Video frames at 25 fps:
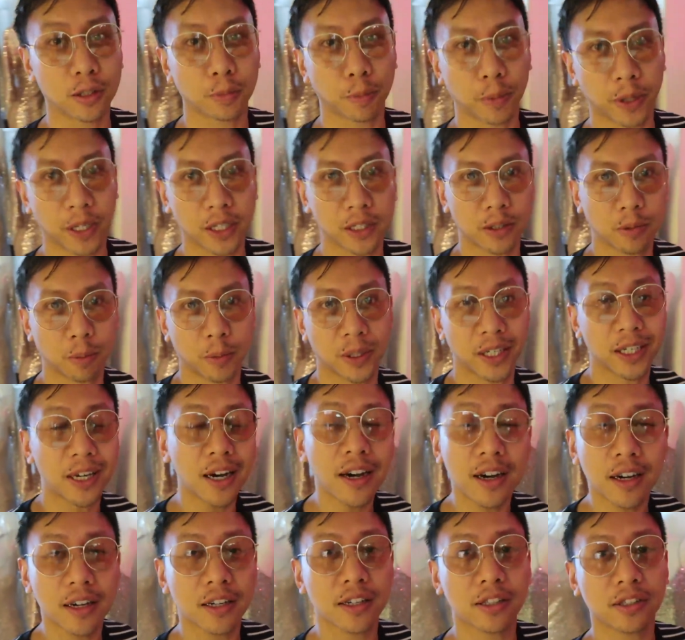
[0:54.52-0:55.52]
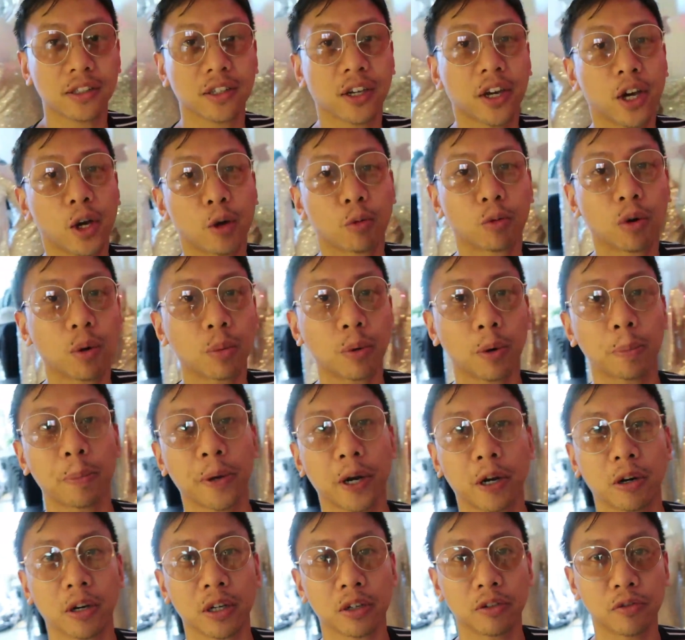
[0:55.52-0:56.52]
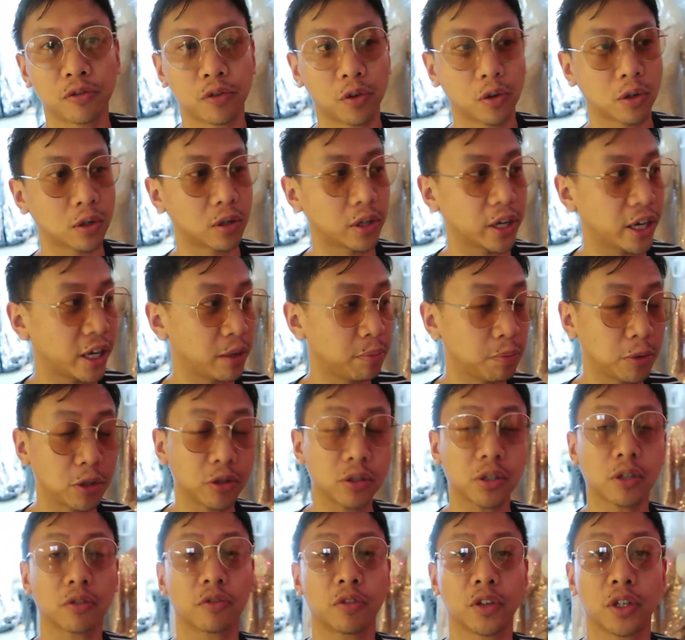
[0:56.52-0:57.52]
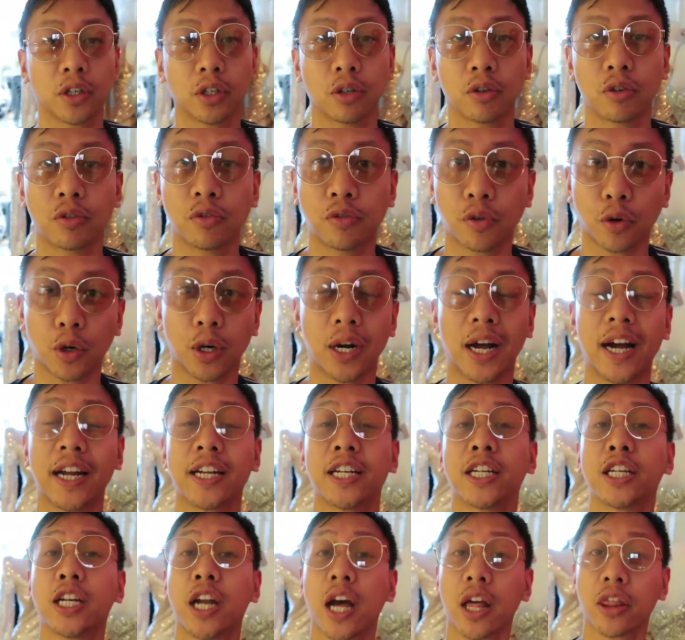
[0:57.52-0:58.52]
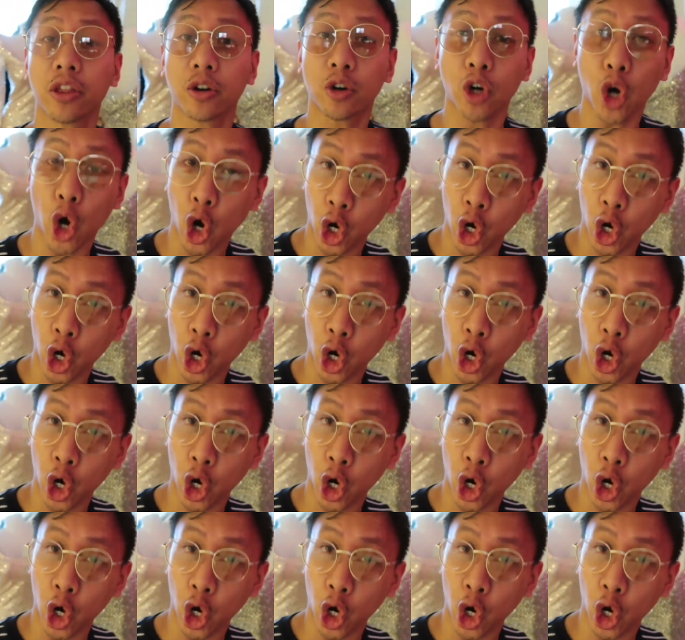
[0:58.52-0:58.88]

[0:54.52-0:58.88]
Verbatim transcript: this place because we're preparing for a music video for another